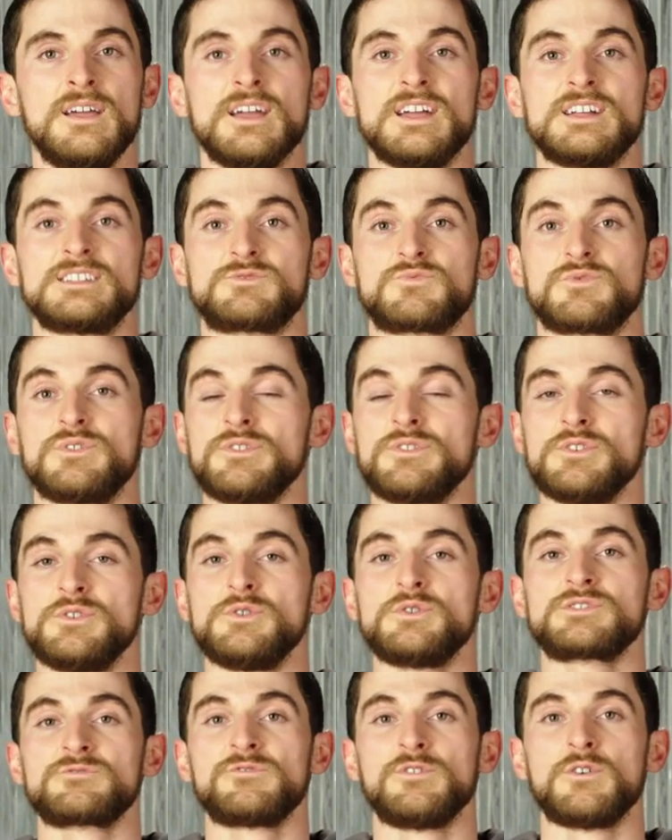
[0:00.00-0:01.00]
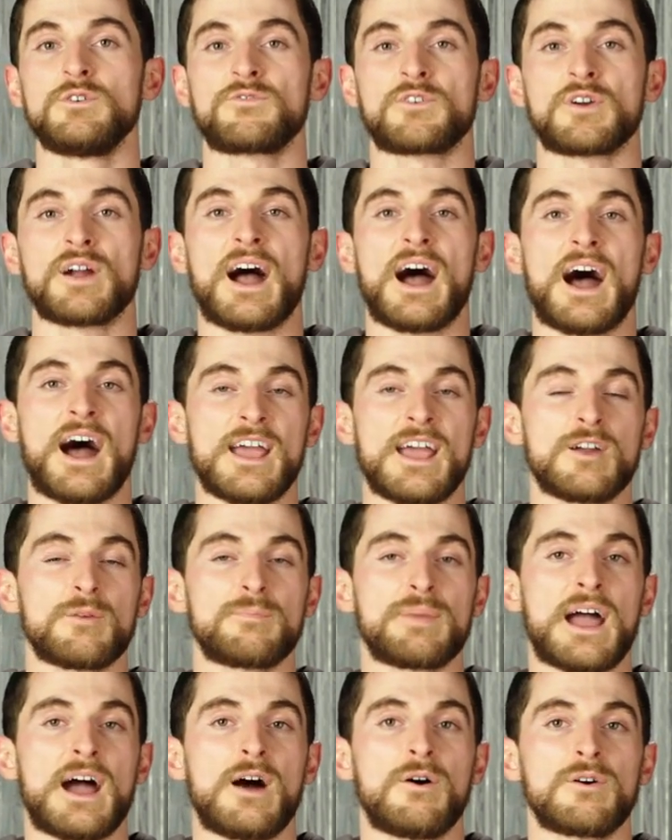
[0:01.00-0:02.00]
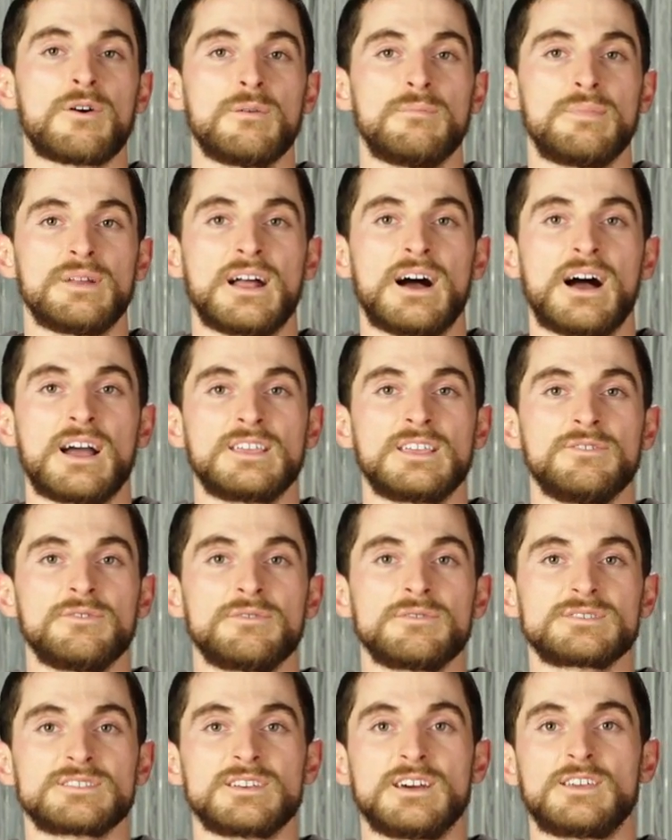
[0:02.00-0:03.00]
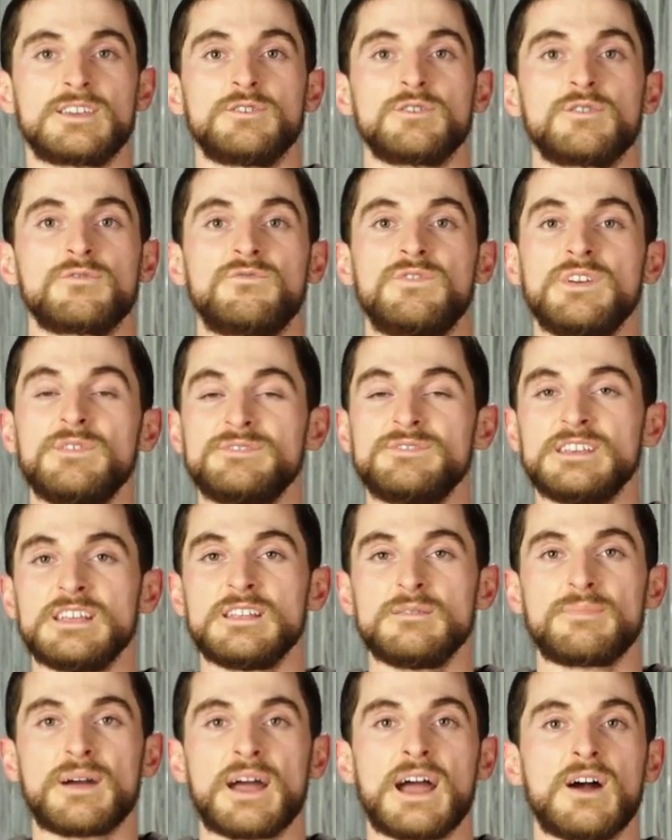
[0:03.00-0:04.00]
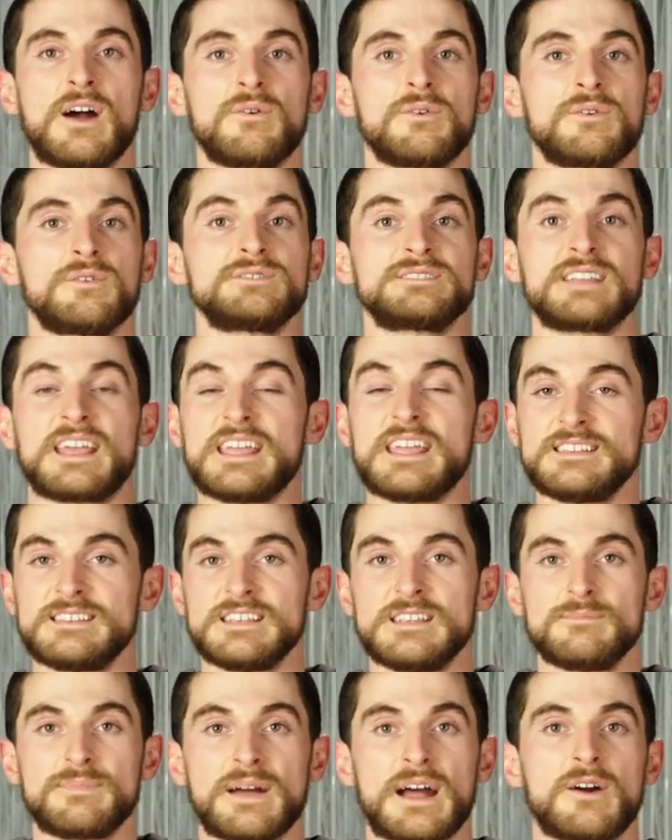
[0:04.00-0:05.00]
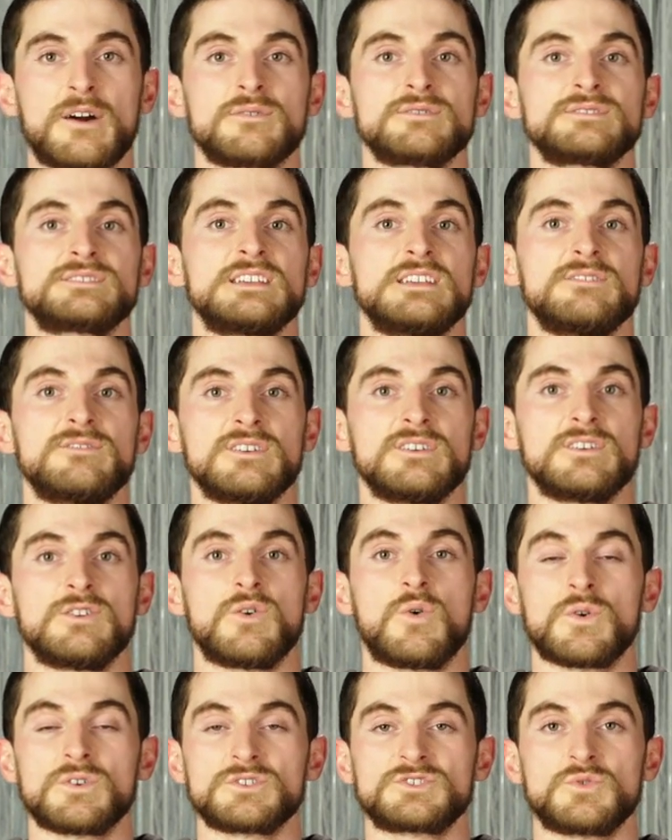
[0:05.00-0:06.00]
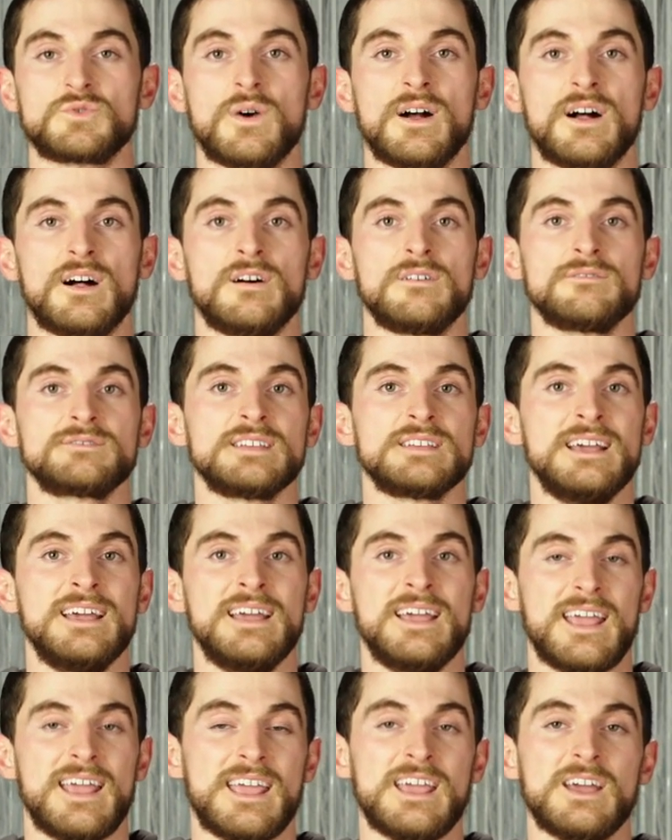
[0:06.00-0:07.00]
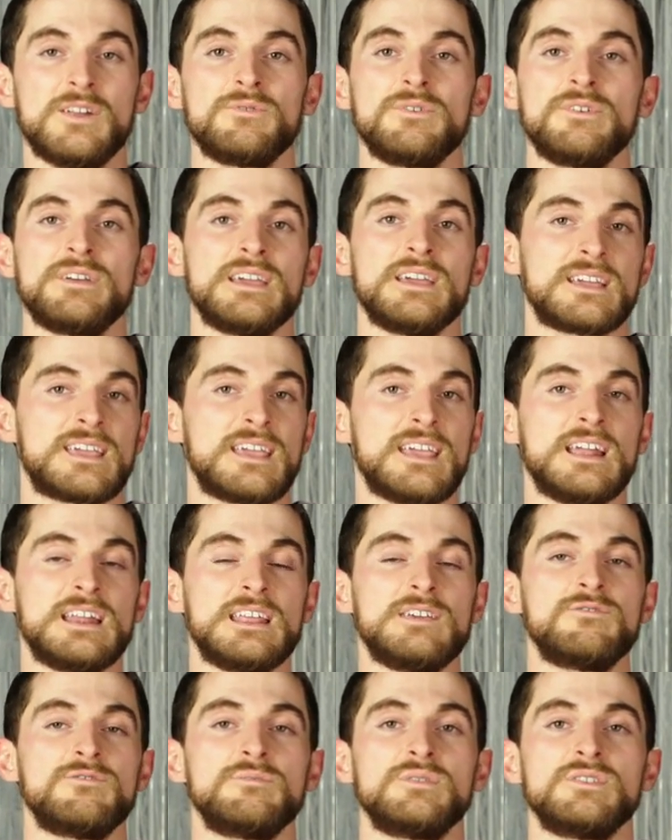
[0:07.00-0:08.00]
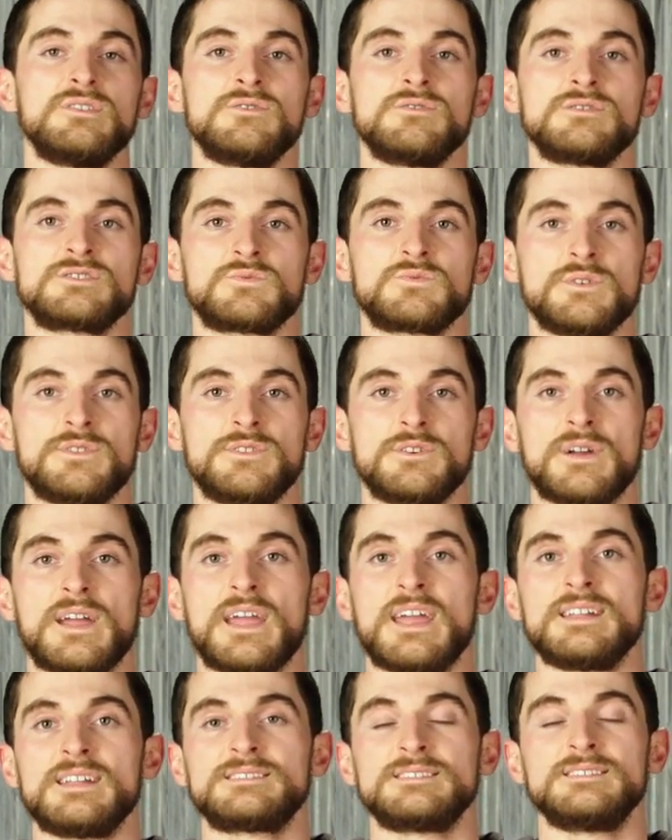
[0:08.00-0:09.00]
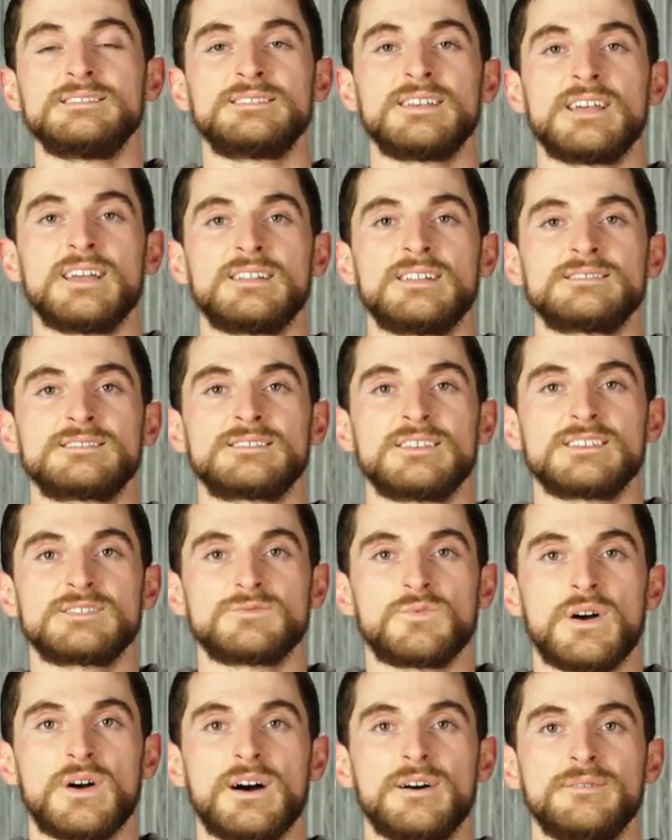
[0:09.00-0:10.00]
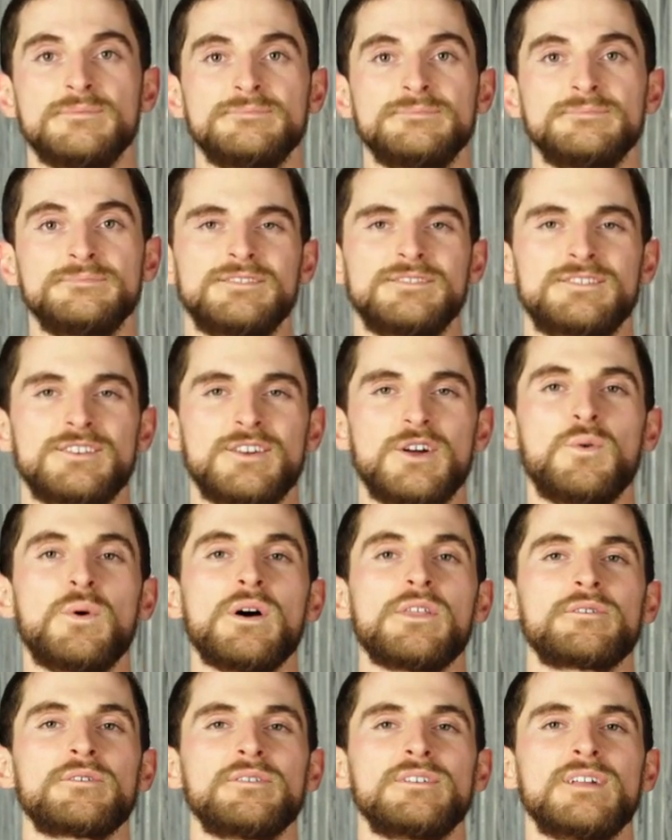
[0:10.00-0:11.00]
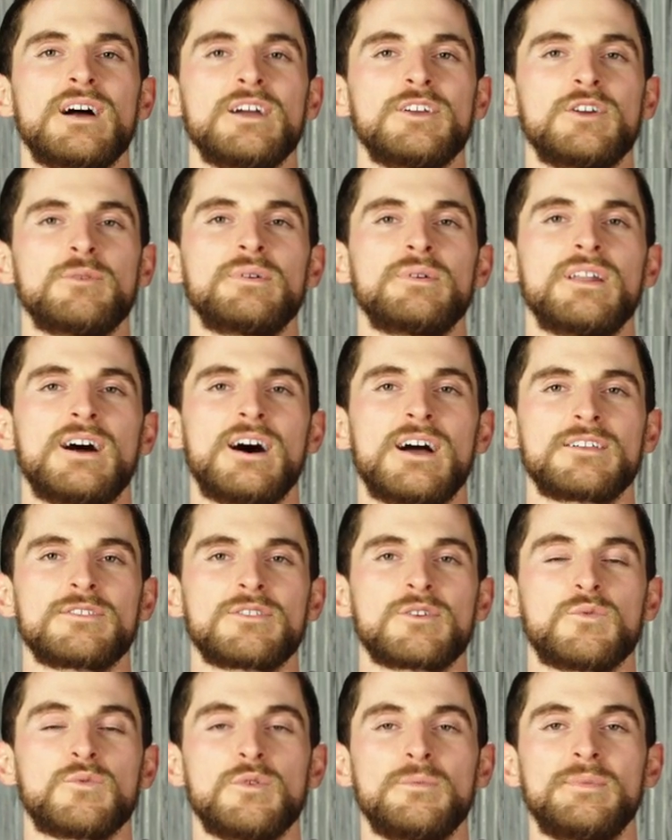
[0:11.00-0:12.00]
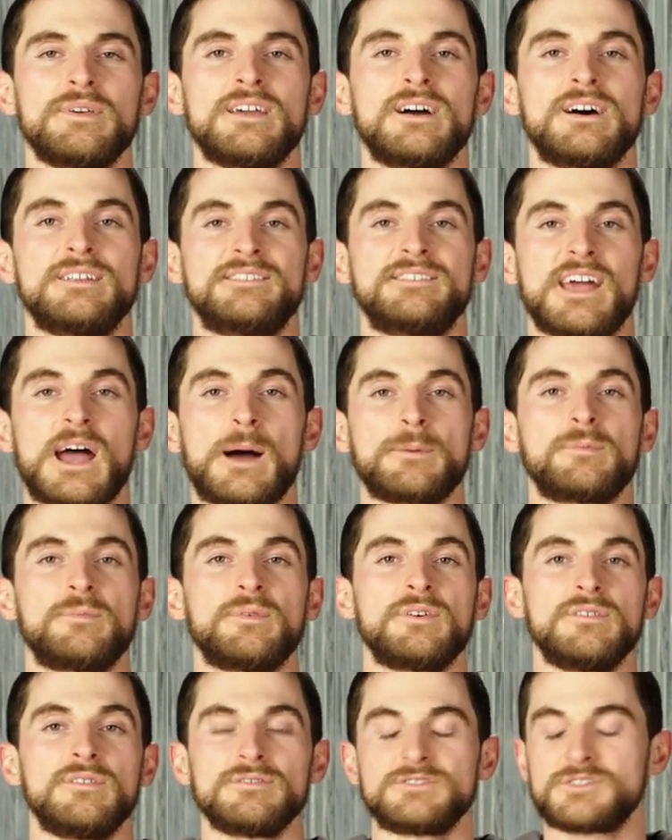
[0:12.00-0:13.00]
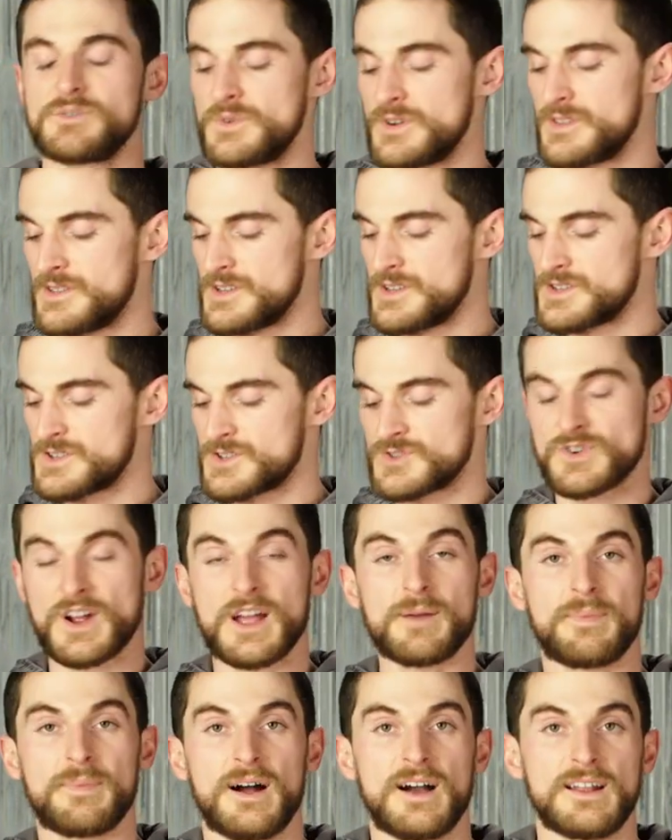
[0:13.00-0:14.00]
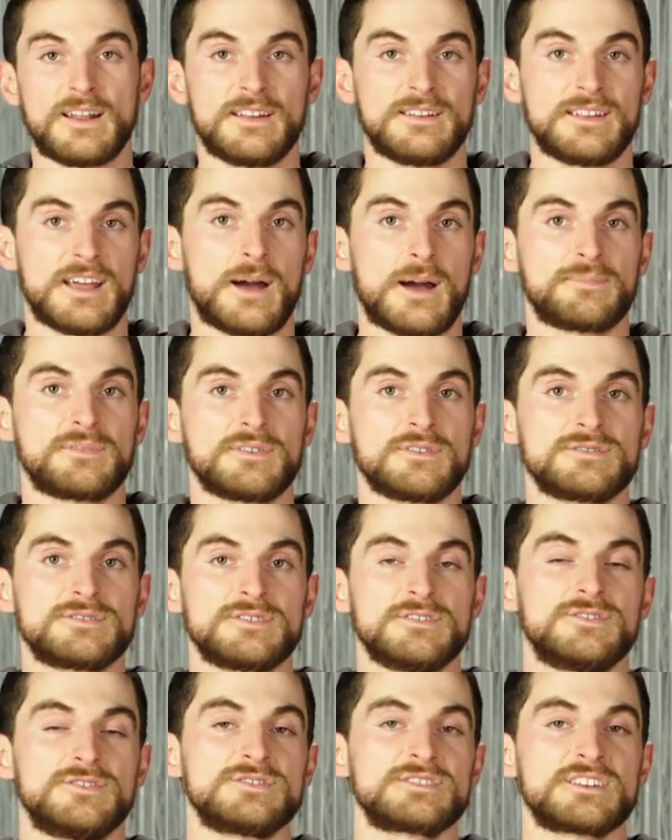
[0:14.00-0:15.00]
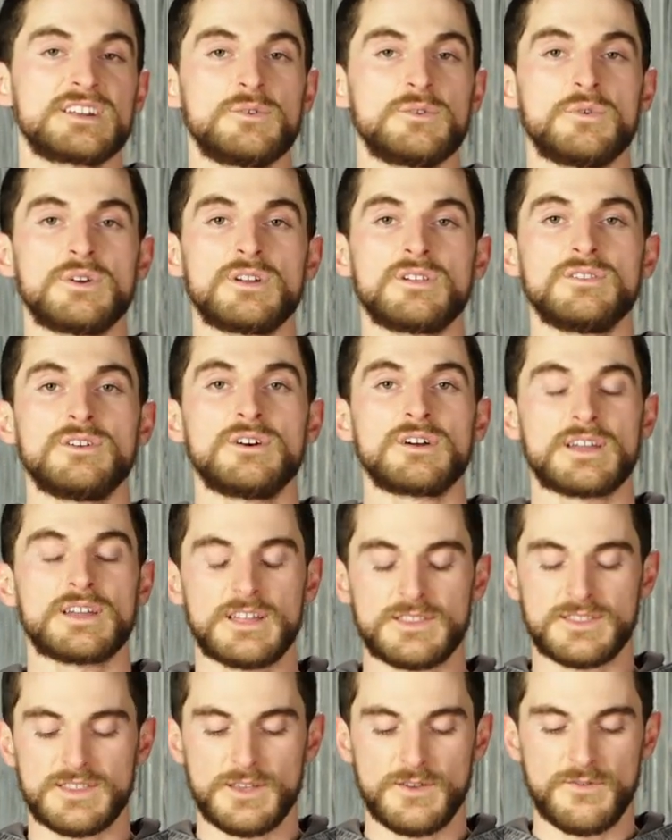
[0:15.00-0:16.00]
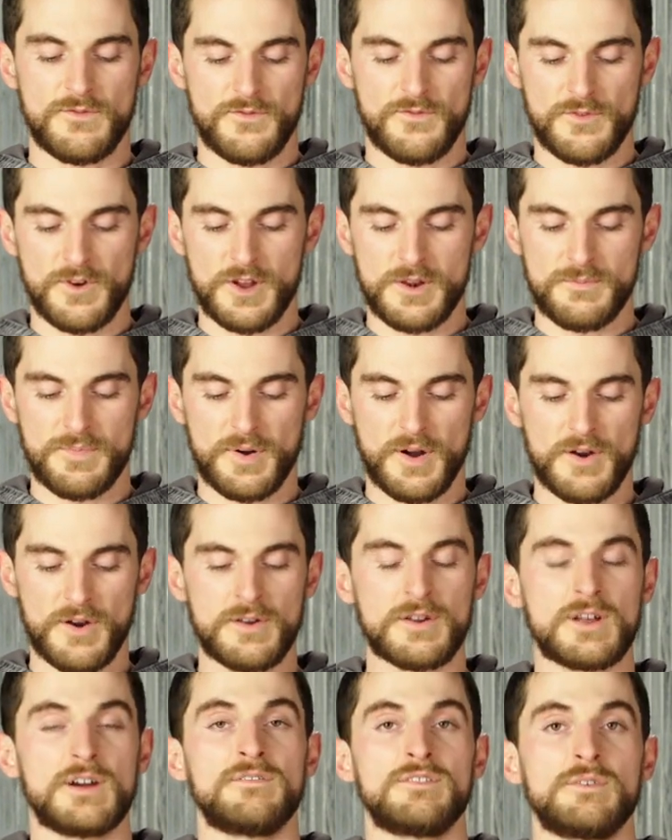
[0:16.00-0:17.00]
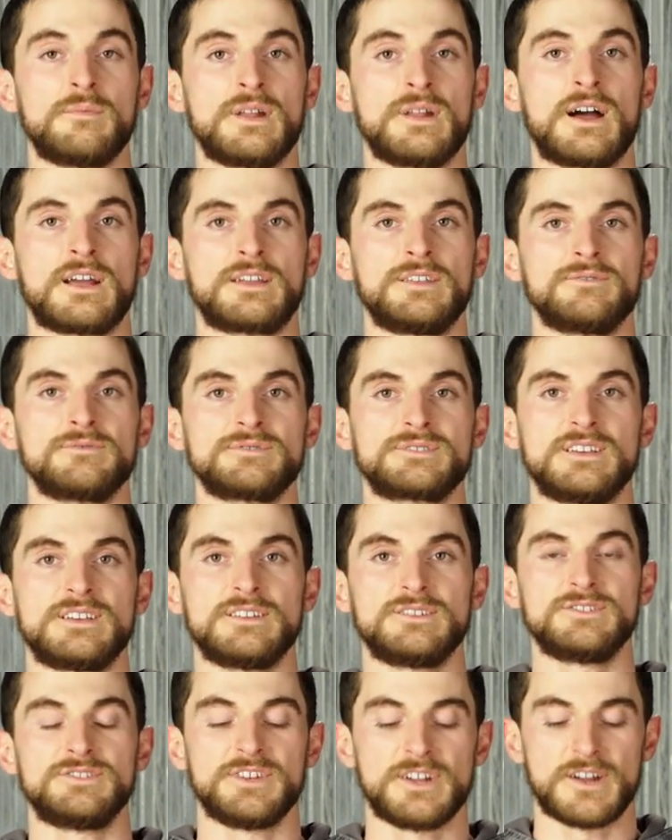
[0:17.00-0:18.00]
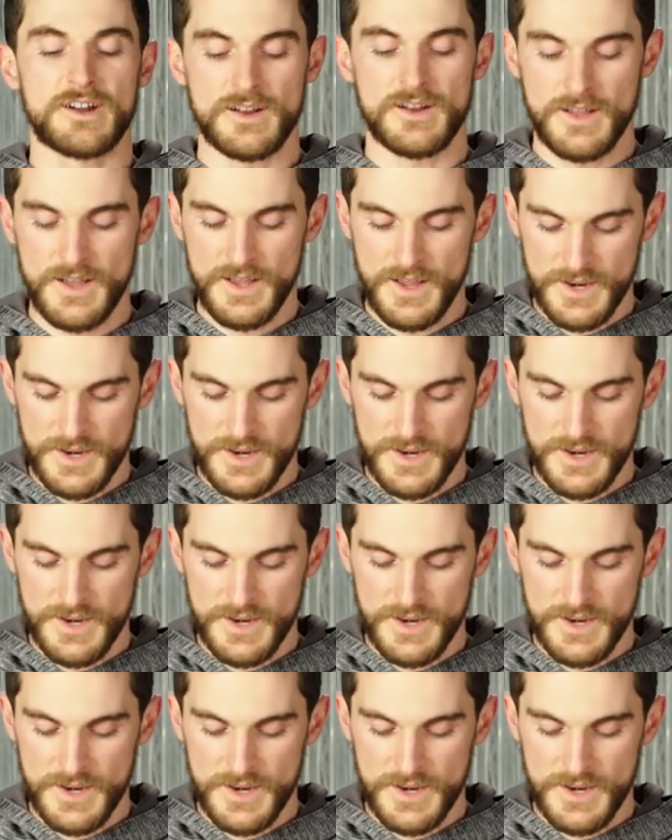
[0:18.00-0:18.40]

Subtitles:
It's really useful for higher power binoculars like your 15 powers, 18 powers even, or 12s, and really it can even be used with your 8s and 10s as well. To know whether or not your binocular will be adaptable to one of these tripod adapters, you're just gonna wanna look at the front part of the binocular's hinge here.